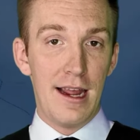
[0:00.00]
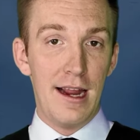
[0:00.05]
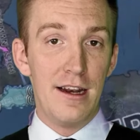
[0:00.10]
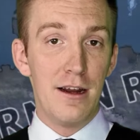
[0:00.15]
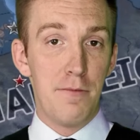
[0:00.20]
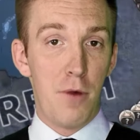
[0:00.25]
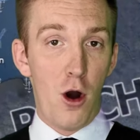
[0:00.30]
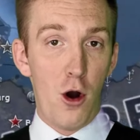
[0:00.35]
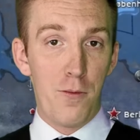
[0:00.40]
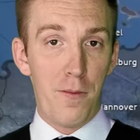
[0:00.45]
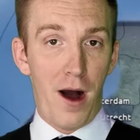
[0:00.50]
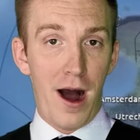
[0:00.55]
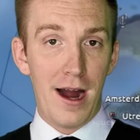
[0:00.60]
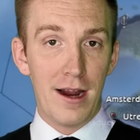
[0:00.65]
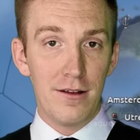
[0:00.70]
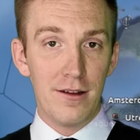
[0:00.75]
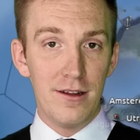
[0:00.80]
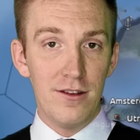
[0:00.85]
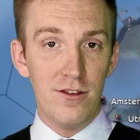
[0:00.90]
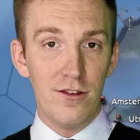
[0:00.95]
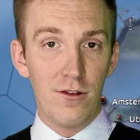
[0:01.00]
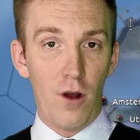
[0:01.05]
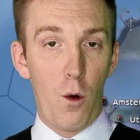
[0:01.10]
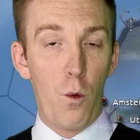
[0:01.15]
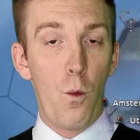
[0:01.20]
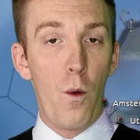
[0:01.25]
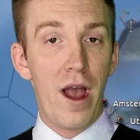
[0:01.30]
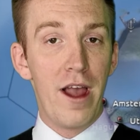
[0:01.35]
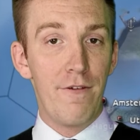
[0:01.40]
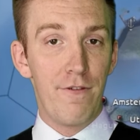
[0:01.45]
Kingdom home islands
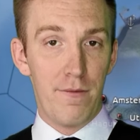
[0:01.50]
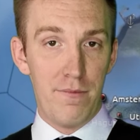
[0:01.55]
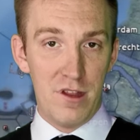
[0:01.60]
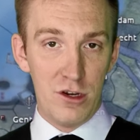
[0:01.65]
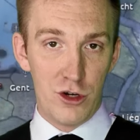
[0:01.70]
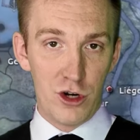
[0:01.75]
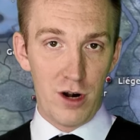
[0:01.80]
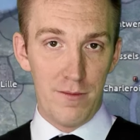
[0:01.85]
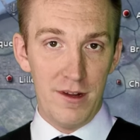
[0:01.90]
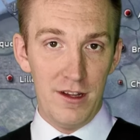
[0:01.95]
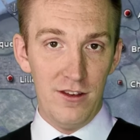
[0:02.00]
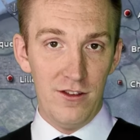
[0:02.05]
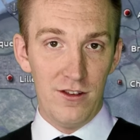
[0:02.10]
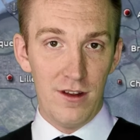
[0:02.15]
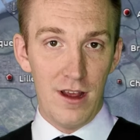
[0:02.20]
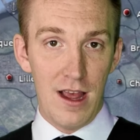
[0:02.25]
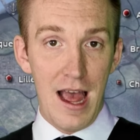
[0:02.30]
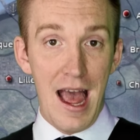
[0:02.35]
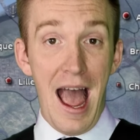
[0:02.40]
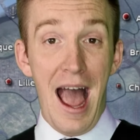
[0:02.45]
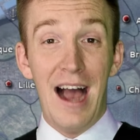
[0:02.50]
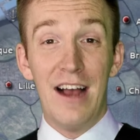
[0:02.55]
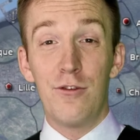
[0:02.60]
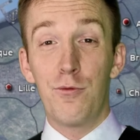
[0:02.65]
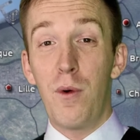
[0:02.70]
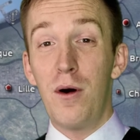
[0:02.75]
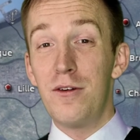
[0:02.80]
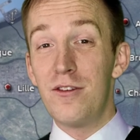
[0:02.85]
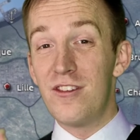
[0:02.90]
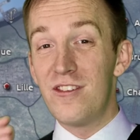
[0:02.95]
away from the Germans, as
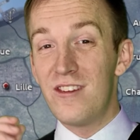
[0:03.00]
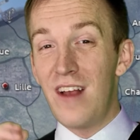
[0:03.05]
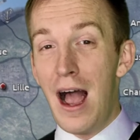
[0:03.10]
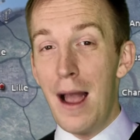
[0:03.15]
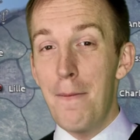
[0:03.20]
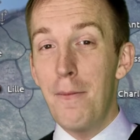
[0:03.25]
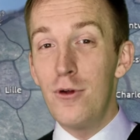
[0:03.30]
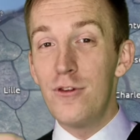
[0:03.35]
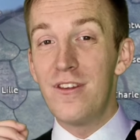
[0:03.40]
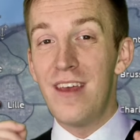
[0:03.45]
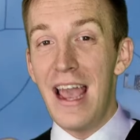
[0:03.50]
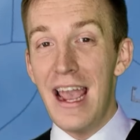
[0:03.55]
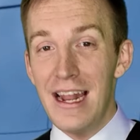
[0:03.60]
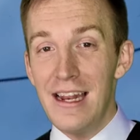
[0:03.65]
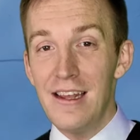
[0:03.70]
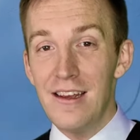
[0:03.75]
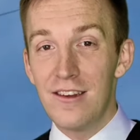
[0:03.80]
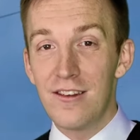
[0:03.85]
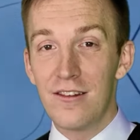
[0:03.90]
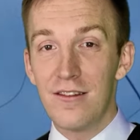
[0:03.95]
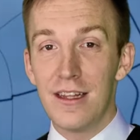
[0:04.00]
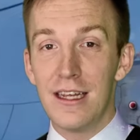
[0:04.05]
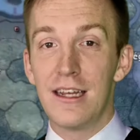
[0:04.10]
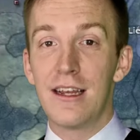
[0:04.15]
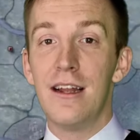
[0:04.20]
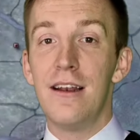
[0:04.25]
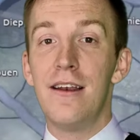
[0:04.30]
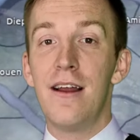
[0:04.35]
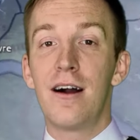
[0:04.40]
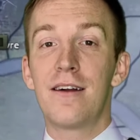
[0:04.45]
well as simultaneously
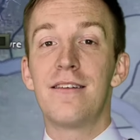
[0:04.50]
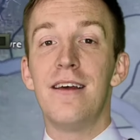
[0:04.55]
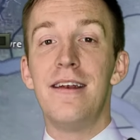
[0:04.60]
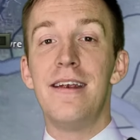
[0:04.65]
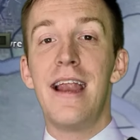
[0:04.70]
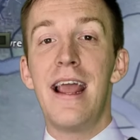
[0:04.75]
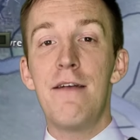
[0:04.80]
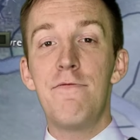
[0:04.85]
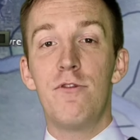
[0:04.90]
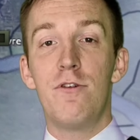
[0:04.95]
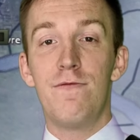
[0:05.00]
conduct a naval